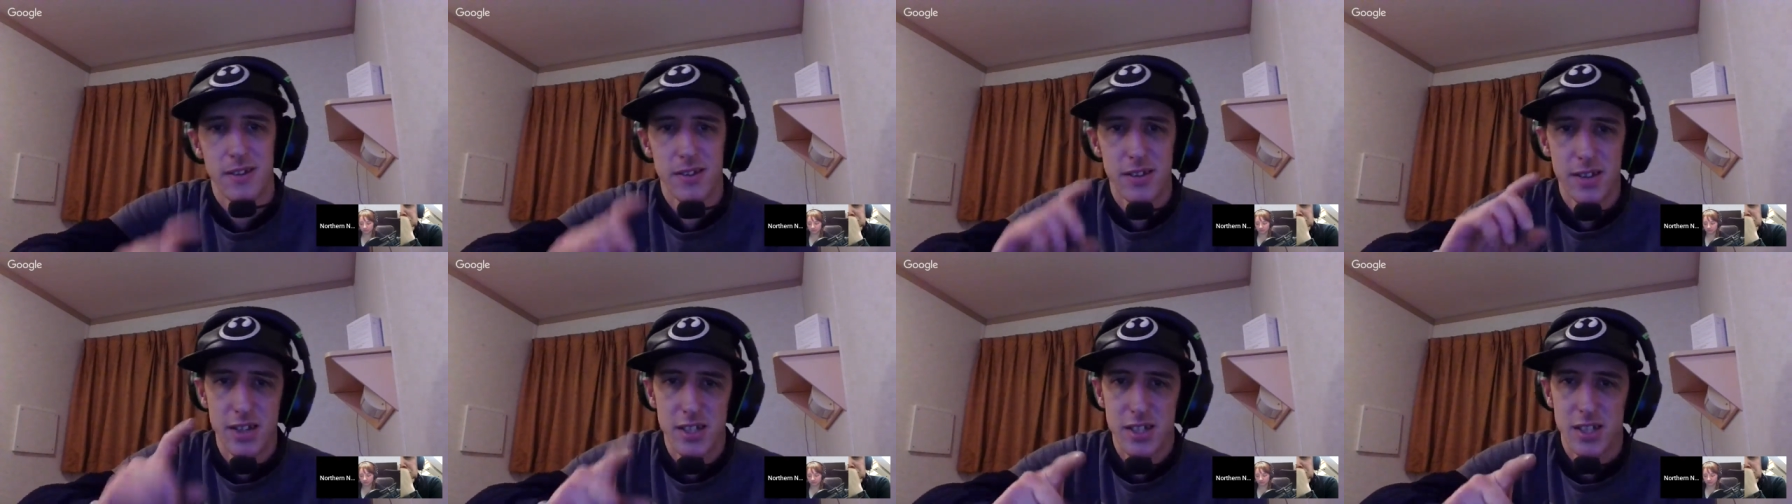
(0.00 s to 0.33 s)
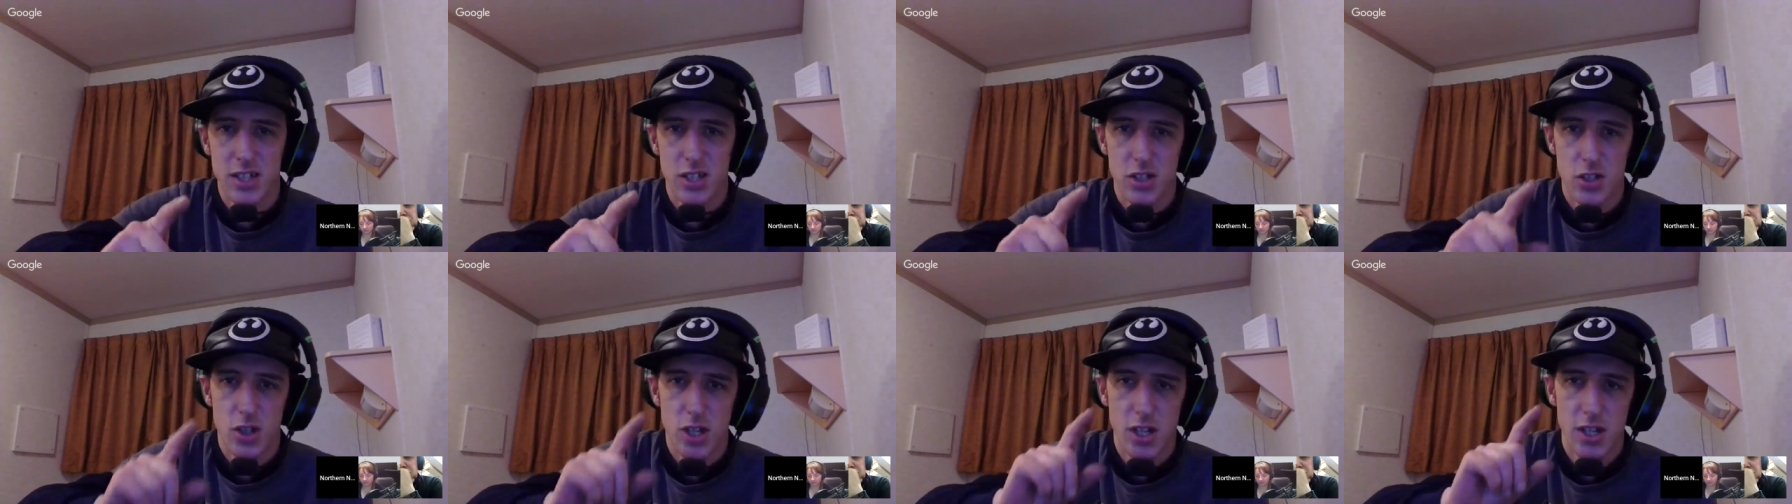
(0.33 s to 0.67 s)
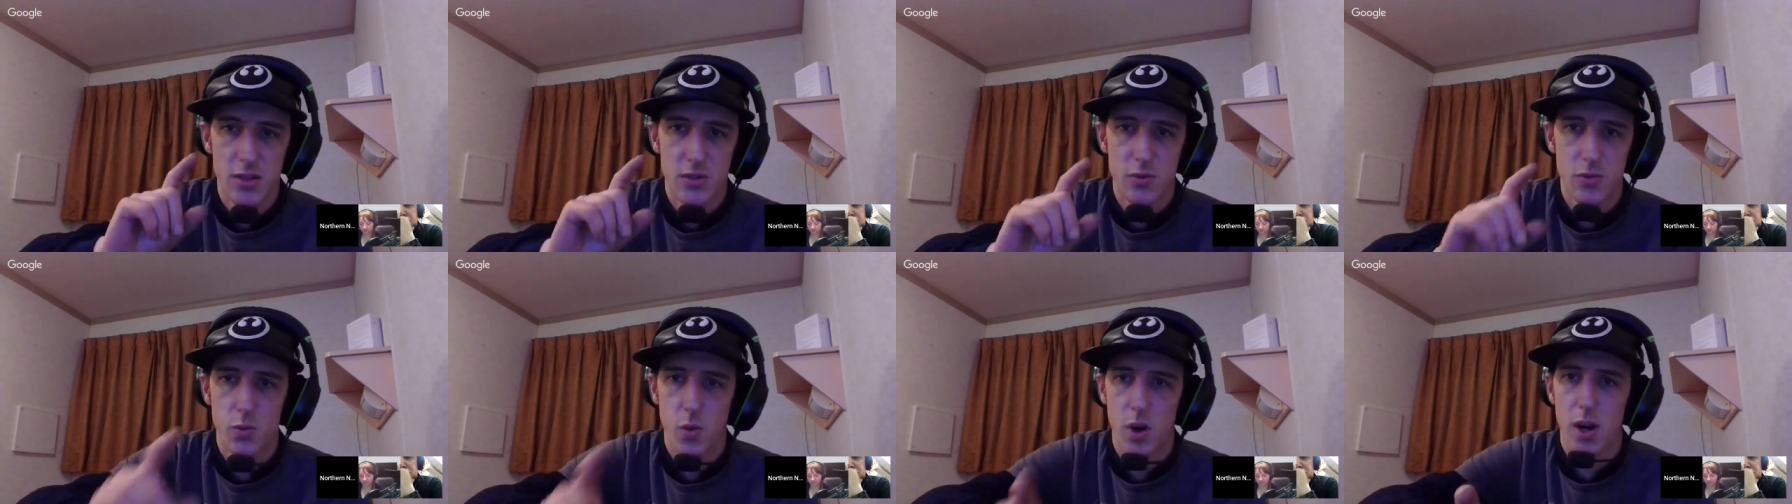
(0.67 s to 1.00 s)
this is
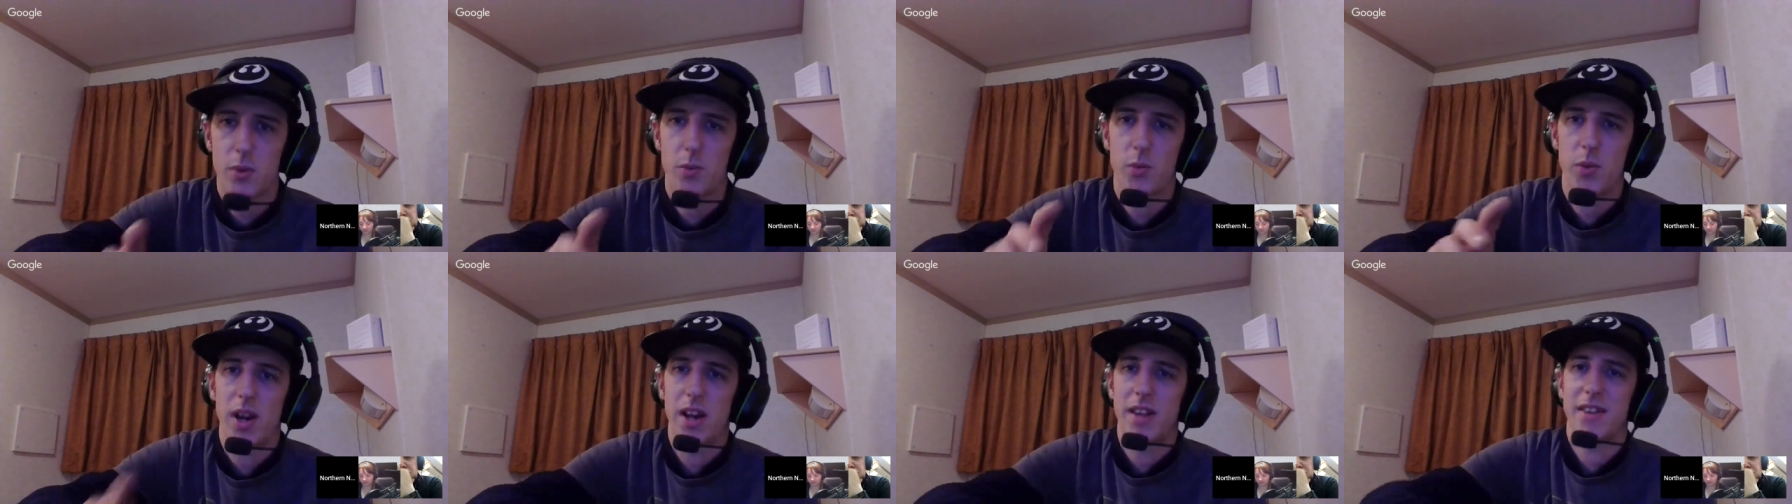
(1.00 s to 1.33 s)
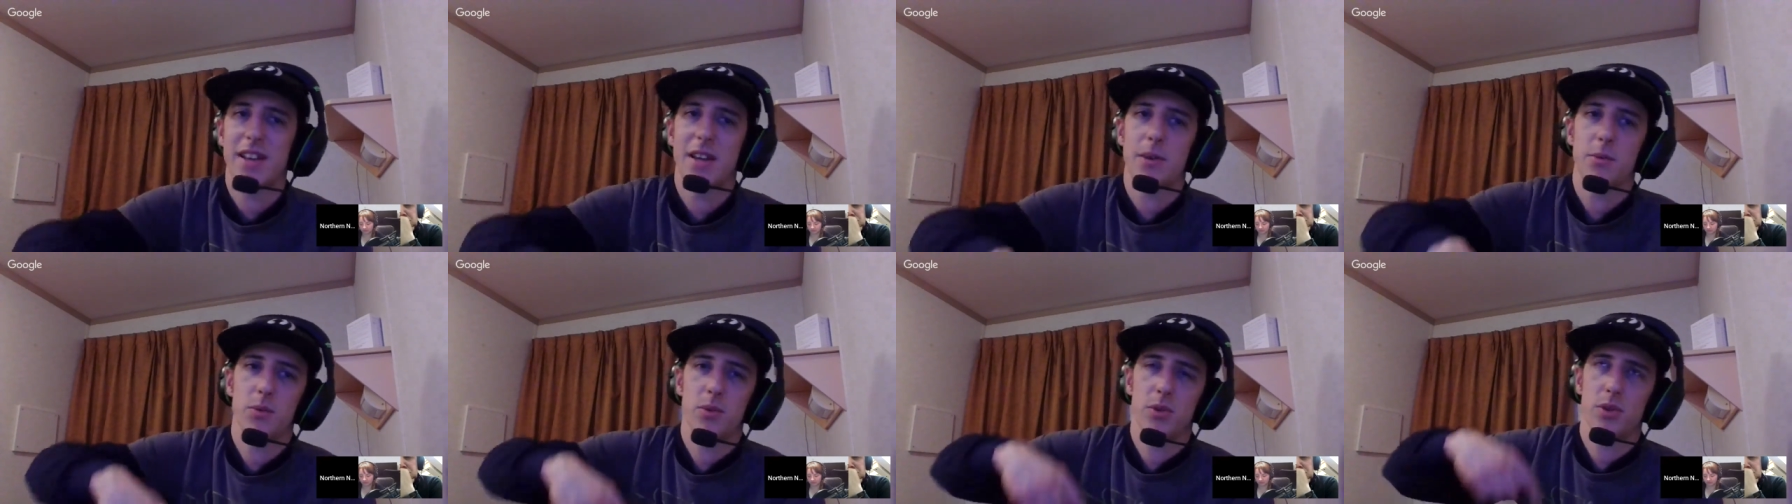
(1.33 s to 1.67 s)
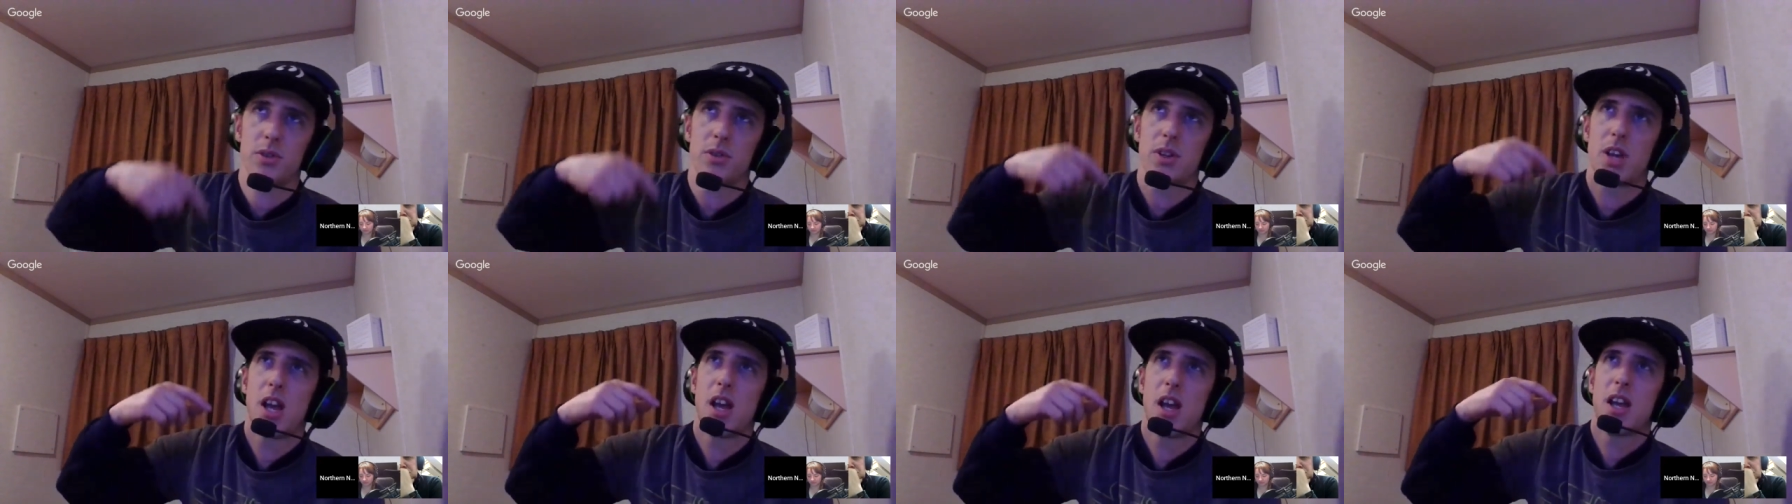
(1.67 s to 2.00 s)
one way that
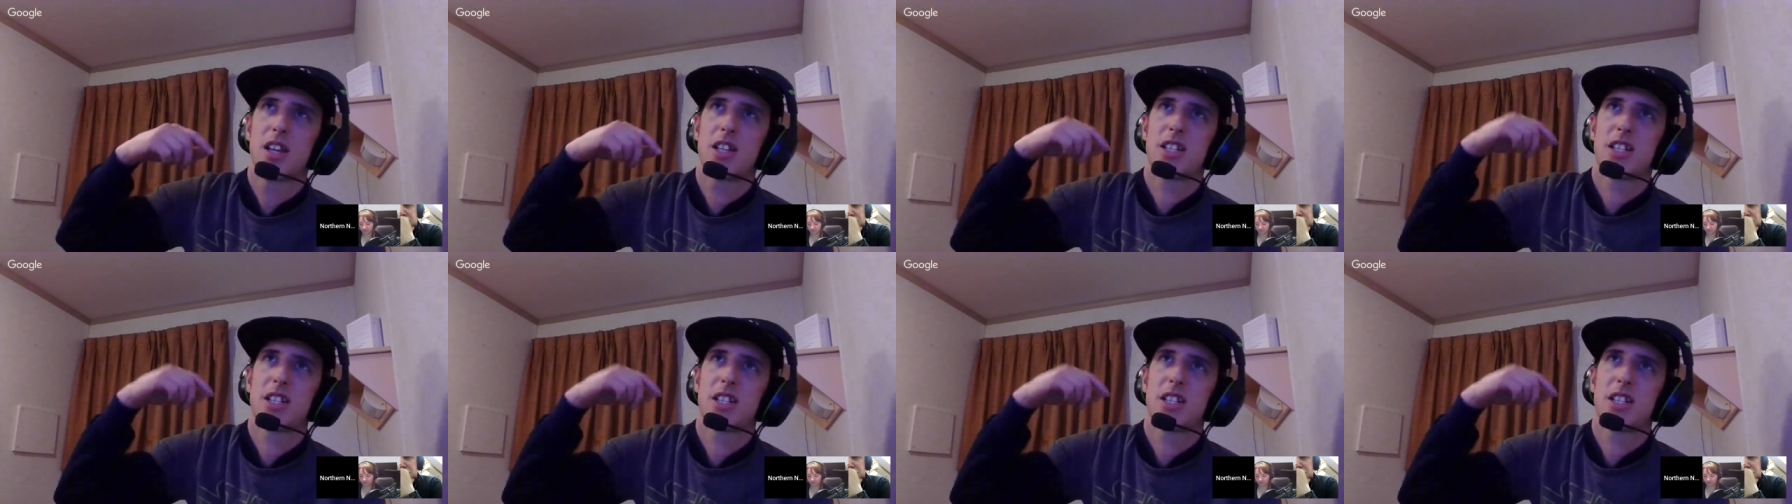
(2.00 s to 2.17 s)
will